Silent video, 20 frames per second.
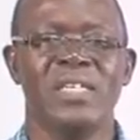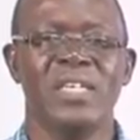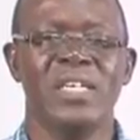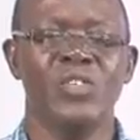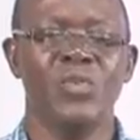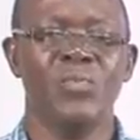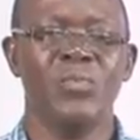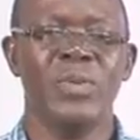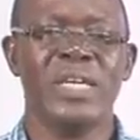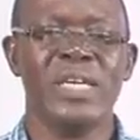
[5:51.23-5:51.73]

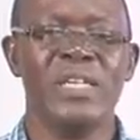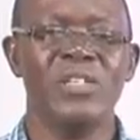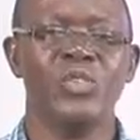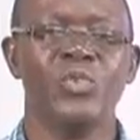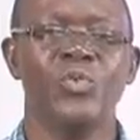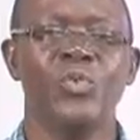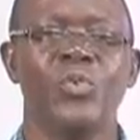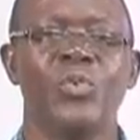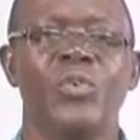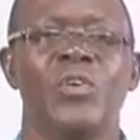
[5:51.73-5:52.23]
then you begin
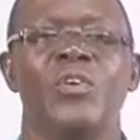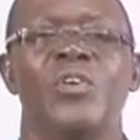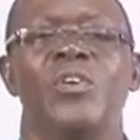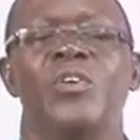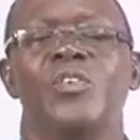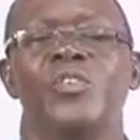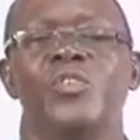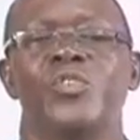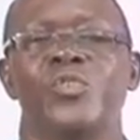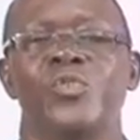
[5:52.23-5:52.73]

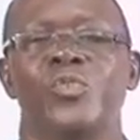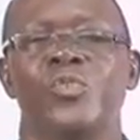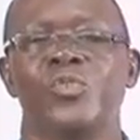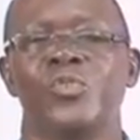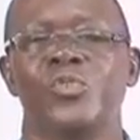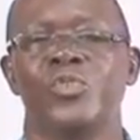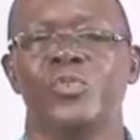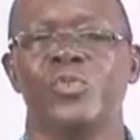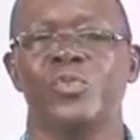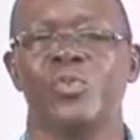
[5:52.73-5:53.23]

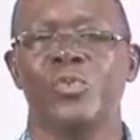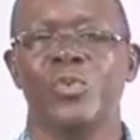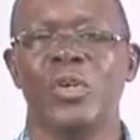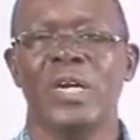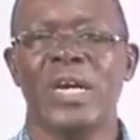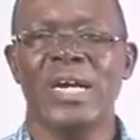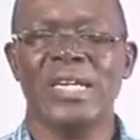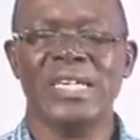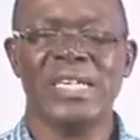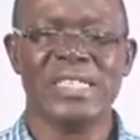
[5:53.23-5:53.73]
to
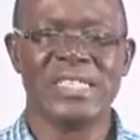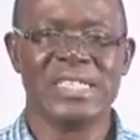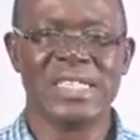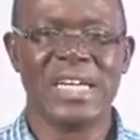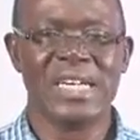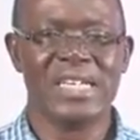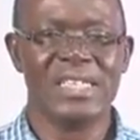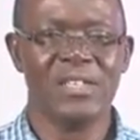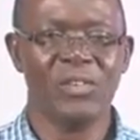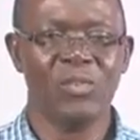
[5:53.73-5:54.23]

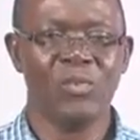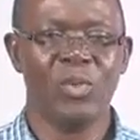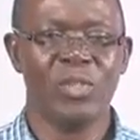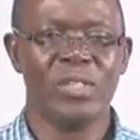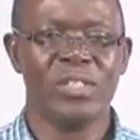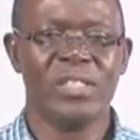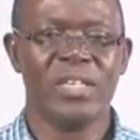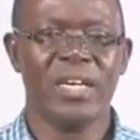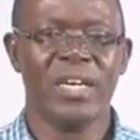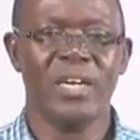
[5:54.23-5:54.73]
understand
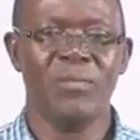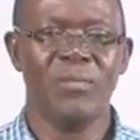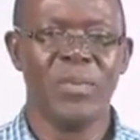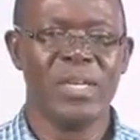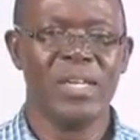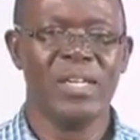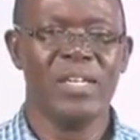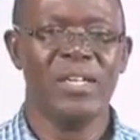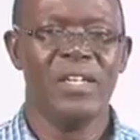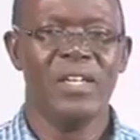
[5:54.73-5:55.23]
what I
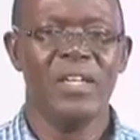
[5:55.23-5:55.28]
mean.